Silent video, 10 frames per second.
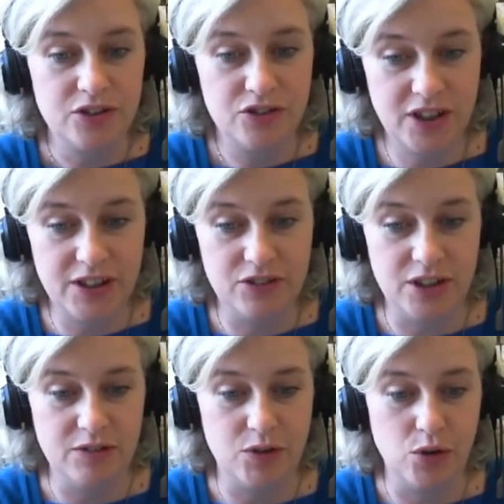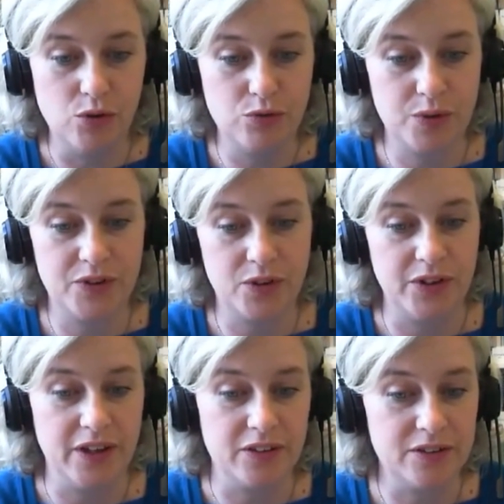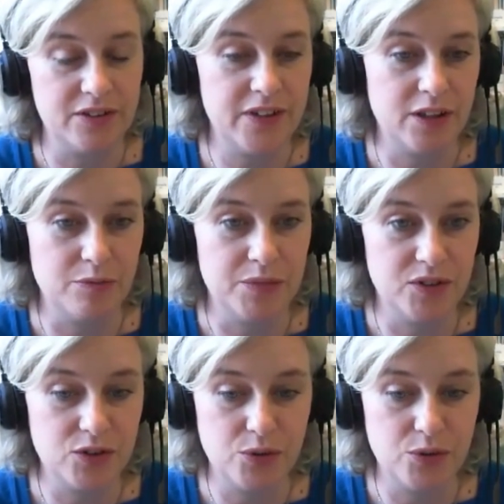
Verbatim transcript: change and evolve with all the other developments